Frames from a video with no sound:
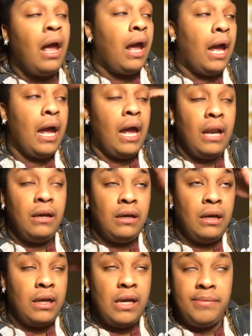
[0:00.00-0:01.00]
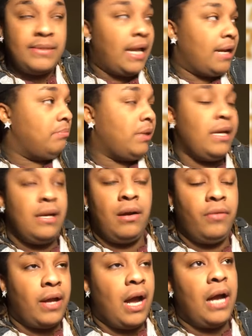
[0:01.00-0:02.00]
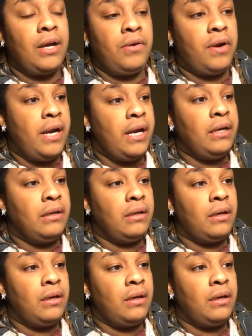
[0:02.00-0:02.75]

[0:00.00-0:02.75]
And he was like bleeding on the concrete.